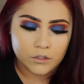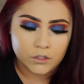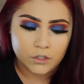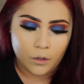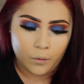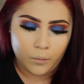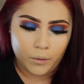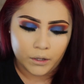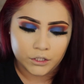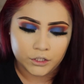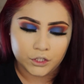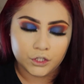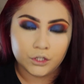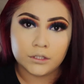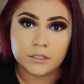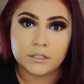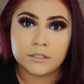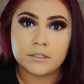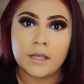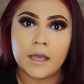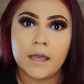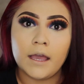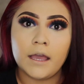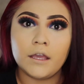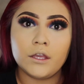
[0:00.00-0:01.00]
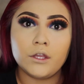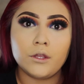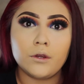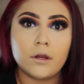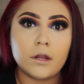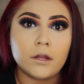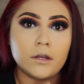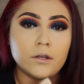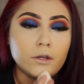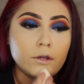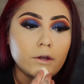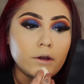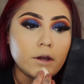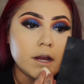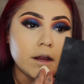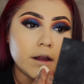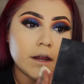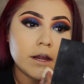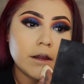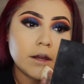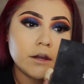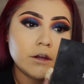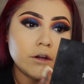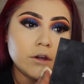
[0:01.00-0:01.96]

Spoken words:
So once you set your under eye,